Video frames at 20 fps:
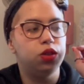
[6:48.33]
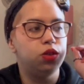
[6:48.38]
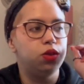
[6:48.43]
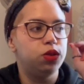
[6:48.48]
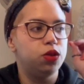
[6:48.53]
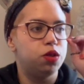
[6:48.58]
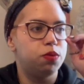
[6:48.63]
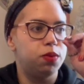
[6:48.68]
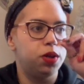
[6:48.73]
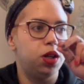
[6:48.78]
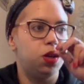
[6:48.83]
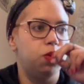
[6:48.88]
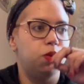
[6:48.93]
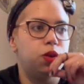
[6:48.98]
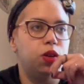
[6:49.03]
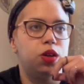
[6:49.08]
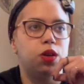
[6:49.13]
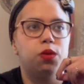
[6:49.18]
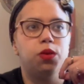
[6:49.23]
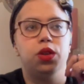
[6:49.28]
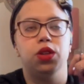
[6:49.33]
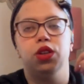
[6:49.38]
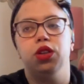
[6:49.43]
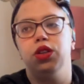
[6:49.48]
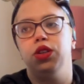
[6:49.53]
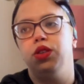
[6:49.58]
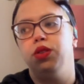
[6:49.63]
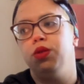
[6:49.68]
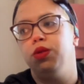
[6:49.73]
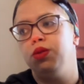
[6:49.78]
do spell work, whether
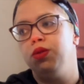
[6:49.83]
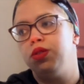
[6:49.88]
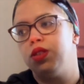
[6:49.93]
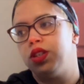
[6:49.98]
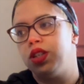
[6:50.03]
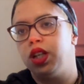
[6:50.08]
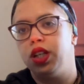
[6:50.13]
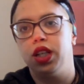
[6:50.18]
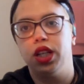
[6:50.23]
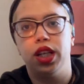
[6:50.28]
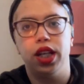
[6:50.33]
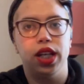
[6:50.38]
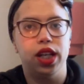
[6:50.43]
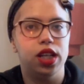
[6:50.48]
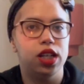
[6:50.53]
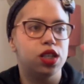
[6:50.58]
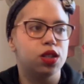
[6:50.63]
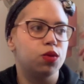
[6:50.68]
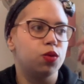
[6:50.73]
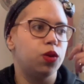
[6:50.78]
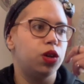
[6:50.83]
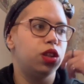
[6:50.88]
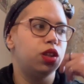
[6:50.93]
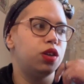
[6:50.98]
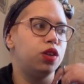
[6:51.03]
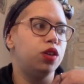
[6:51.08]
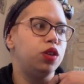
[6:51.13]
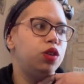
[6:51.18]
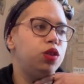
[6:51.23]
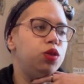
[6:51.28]
you sun gaze,
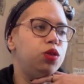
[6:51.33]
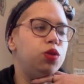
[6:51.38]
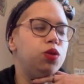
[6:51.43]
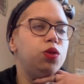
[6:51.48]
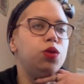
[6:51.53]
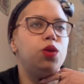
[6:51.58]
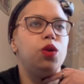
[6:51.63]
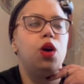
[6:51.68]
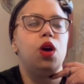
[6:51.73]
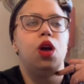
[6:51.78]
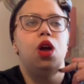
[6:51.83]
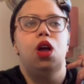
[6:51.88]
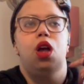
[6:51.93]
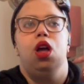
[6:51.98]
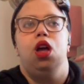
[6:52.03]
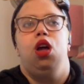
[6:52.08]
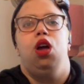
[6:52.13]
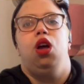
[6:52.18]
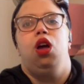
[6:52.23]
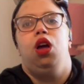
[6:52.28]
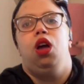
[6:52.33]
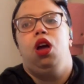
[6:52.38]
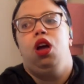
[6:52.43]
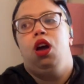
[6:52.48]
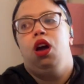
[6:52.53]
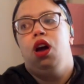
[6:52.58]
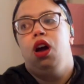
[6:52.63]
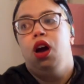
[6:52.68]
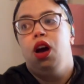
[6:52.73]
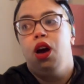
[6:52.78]
whether you
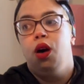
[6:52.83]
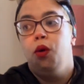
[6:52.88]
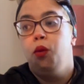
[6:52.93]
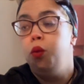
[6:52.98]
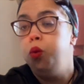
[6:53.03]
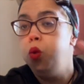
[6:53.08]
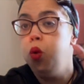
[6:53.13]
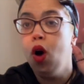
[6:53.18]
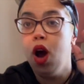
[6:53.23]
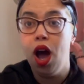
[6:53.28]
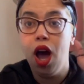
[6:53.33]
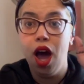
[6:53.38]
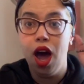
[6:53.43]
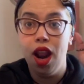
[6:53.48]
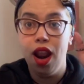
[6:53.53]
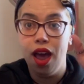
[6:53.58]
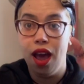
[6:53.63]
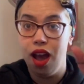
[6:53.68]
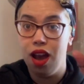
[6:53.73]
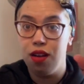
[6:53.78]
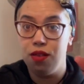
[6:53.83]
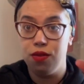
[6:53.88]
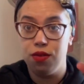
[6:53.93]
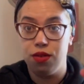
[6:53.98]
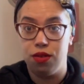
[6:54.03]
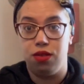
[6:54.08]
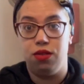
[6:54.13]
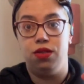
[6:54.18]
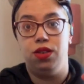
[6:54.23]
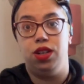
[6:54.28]

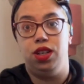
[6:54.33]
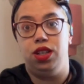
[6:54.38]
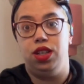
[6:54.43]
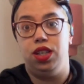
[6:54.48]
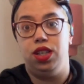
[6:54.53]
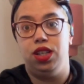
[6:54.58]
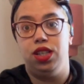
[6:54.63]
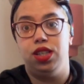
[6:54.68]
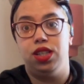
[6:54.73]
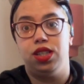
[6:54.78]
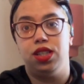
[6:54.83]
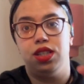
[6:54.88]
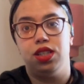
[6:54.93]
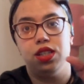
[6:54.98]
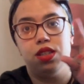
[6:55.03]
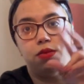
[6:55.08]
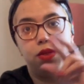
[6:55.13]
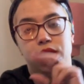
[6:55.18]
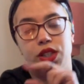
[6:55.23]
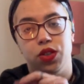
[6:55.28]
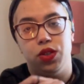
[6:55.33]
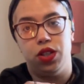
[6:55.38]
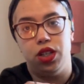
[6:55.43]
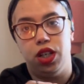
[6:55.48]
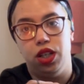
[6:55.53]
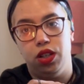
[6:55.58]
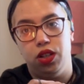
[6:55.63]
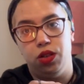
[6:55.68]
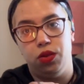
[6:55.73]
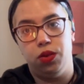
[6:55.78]
whatever it is, just make sure
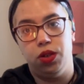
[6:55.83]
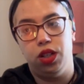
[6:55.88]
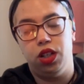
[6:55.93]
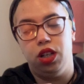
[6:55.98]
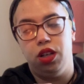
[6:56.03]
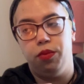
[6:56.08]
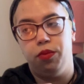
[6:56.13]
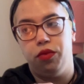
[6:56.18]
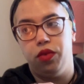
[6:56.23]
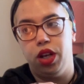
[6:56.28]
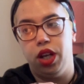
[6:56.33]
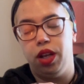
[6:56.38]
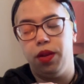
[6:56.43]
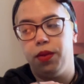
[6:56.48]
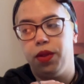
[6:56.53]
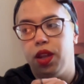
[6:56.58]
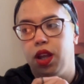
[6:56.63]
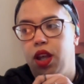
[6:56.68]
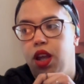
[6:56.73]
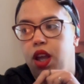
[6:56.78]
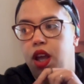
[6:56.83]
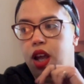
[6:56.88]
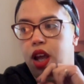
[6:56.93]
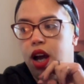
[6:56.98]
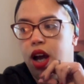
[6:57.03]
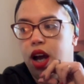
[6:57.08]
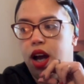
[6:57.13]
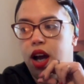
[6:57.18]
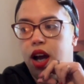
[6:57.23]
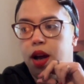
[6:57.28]
that you're doing them, right?
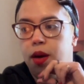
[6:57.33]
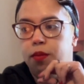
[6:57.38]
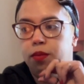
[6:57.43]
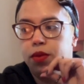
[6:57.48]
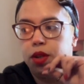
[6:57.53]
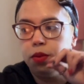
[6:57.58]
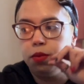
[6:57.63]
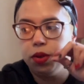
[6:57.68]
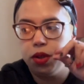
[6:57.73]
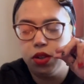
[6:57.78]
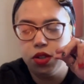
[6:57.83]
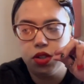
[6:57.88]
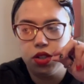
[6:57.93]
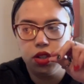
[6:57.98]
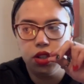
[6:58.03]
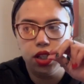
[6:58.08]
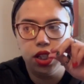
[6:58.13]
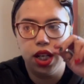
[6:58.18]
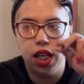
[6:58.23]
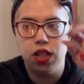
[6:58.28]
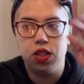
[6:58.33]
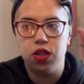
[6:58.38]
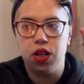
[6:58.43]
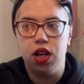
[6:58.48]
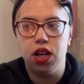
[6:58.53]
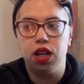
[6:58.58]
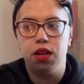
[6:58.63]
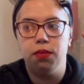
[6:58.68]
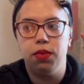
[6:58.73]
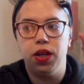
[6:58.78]
Um, personally, I
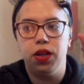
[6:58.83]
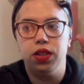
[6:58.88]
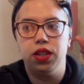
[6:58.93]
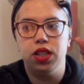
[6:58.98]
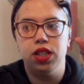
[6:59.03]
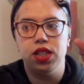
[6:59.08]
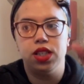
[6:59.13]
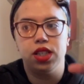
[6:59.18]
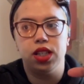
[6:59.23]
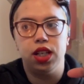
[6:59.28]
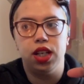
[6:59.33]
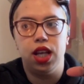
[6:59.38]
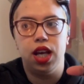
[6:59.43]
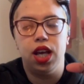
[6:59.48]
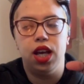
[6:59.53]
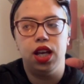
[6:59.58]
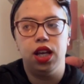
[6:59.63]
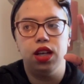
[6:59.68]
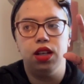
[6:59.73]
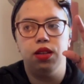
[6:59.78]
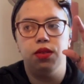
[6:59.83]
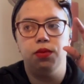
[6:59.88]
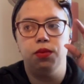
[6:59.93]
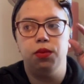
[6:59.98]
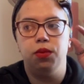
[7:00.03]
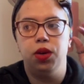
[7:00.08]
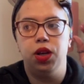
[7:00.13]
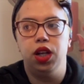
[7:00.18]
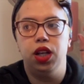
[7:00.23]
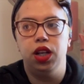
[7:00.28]
talk about this a lot
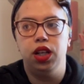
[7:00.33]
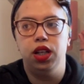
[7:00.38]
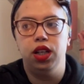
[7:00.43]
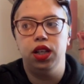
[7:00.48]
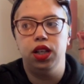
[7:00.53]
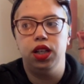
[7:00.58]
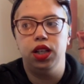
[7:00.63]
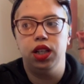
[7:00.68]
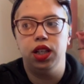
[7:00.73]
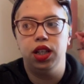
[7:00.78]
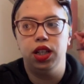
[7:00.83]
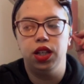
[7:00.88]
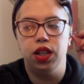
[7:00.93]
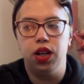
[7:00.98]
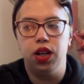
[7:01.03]
when, you